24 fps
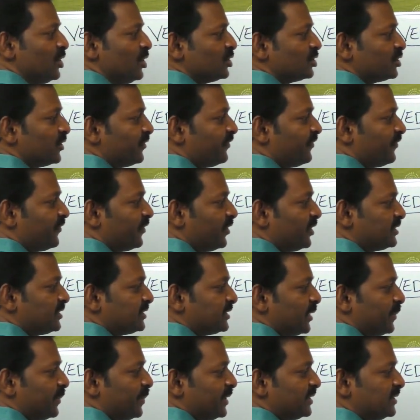So first
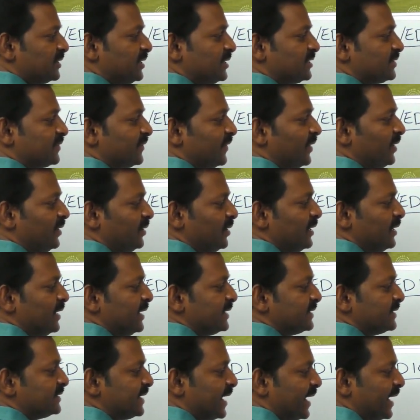step is this one,
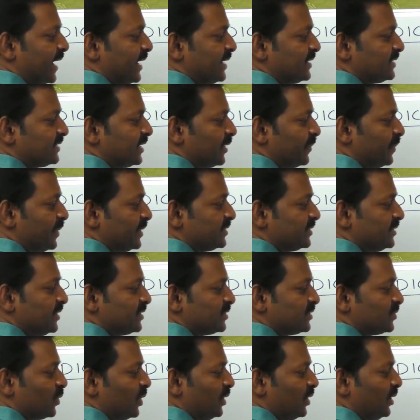second step is
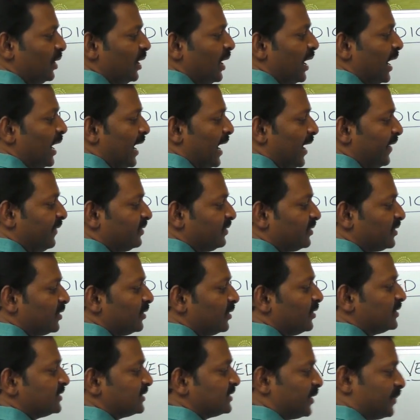this one, and
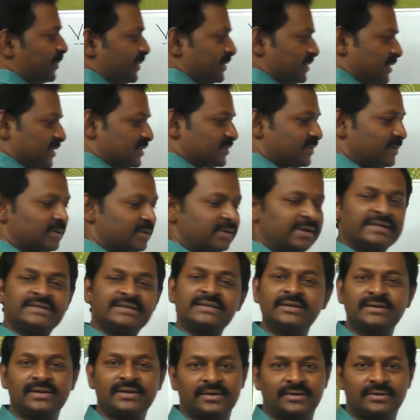third step is this one,
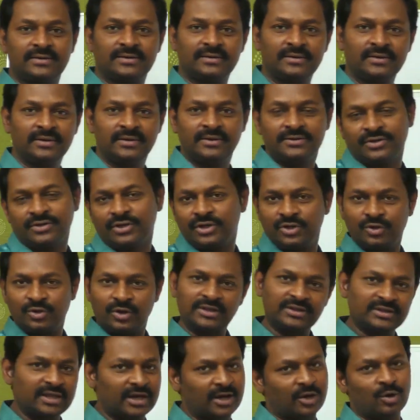isn't it? So you
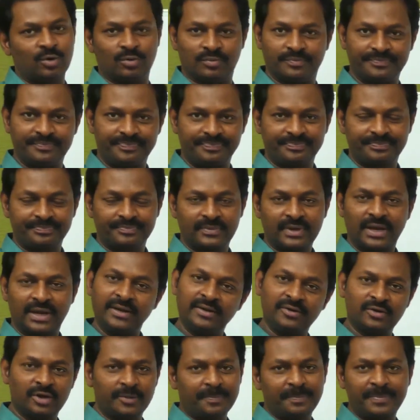are thorough
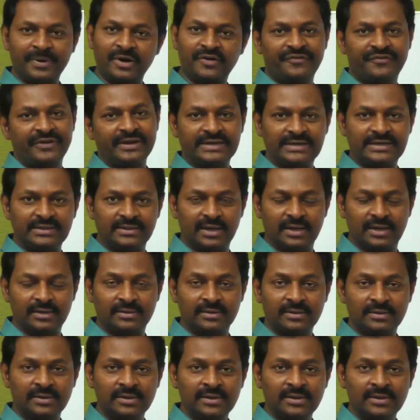and you are perfect in that.